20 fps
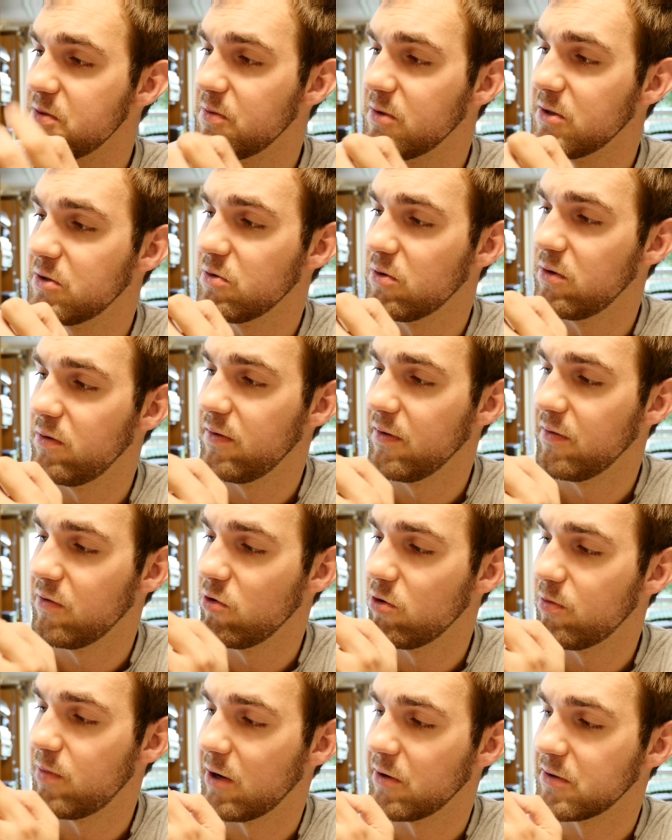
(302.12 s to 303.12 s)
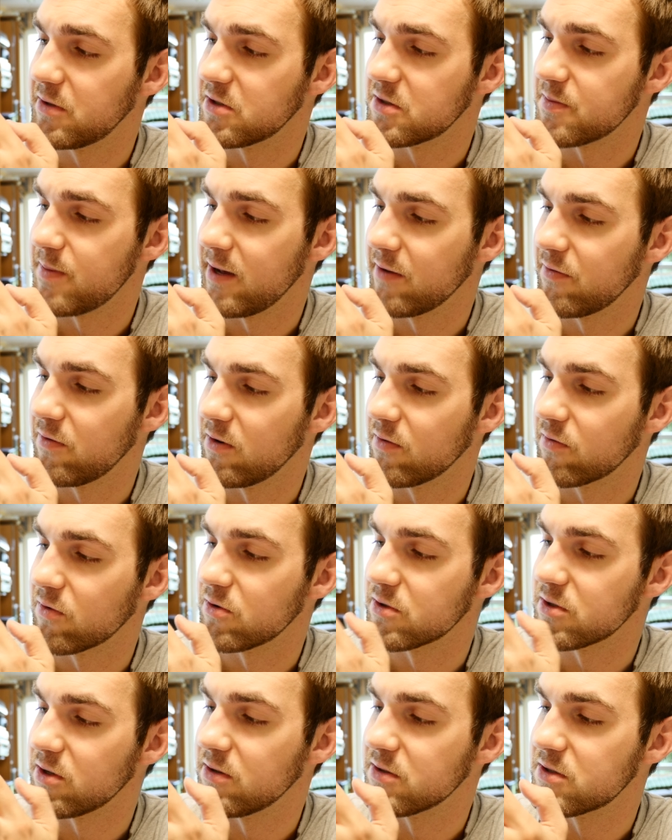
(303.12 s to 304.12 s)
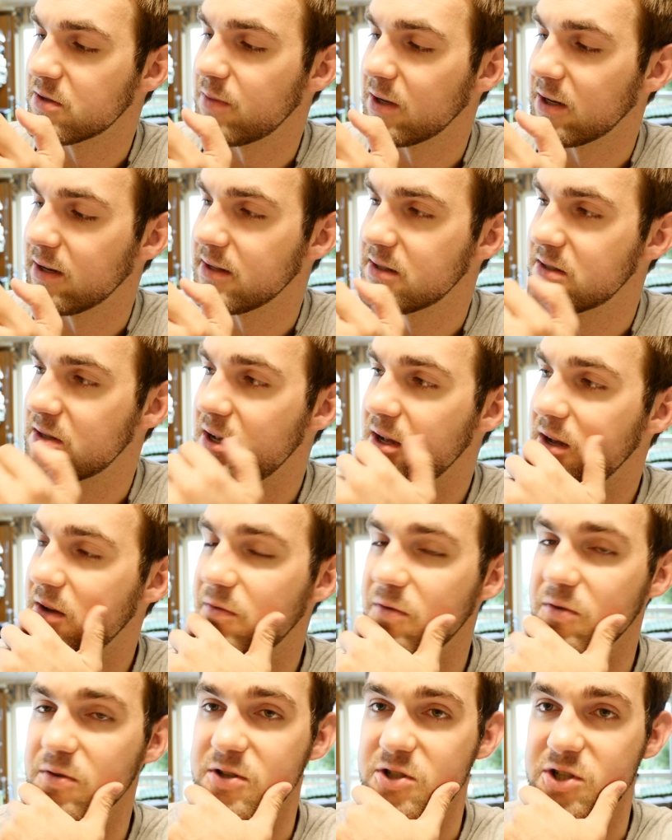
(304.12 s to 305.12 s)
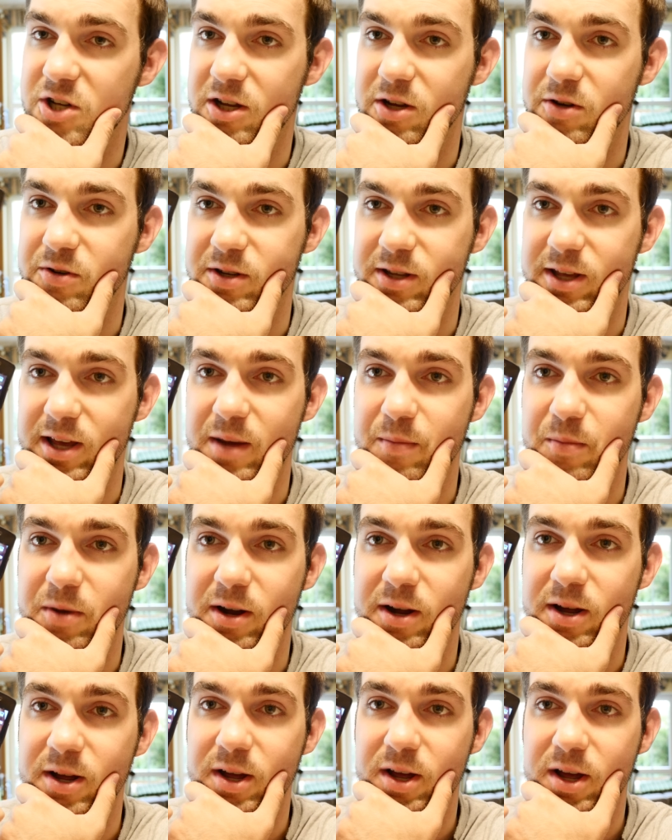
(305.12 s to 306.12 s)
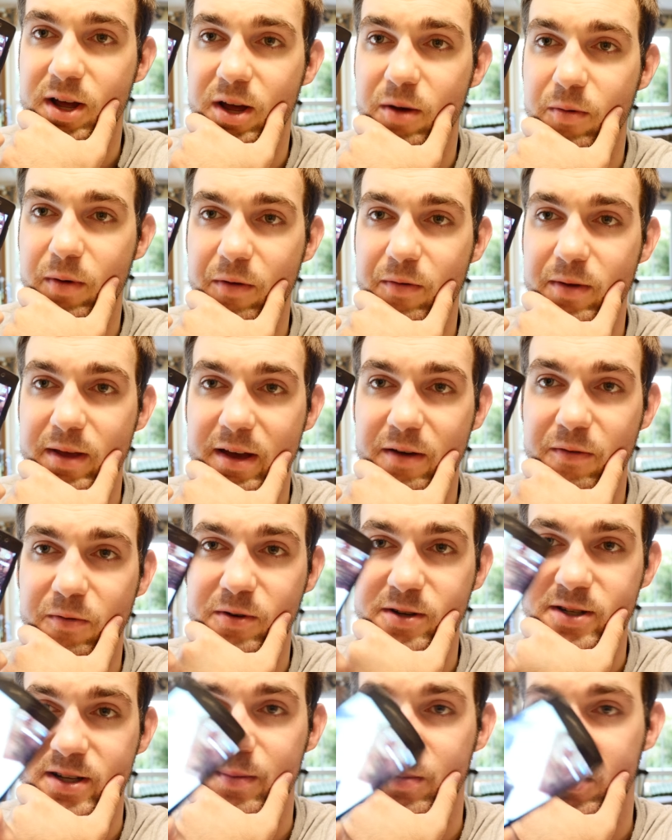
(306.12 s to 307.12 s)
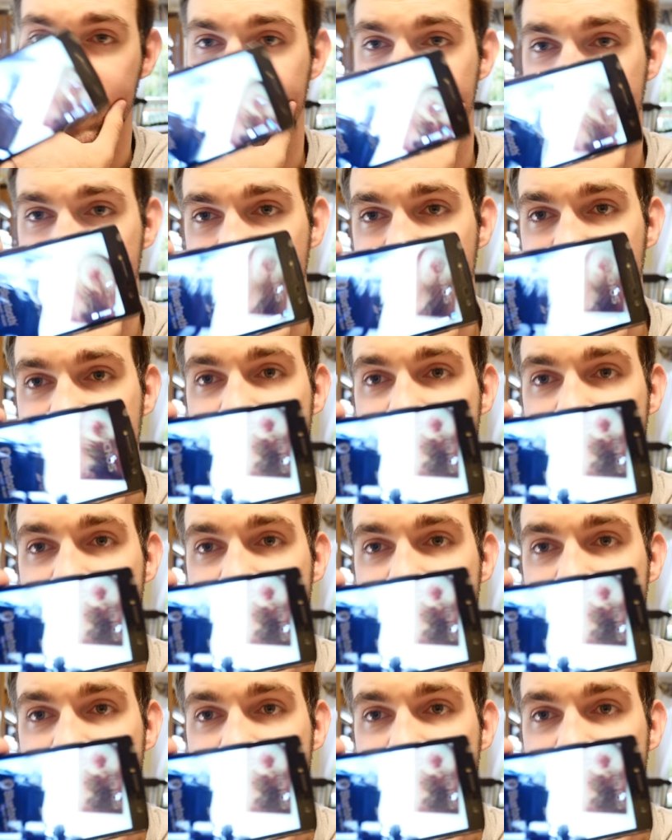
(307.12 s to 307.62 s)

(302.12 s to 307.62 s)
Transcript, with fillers: We will do a review about the smartphone, of course, also, but let's first check out the camera, uh, where we have, for example, the front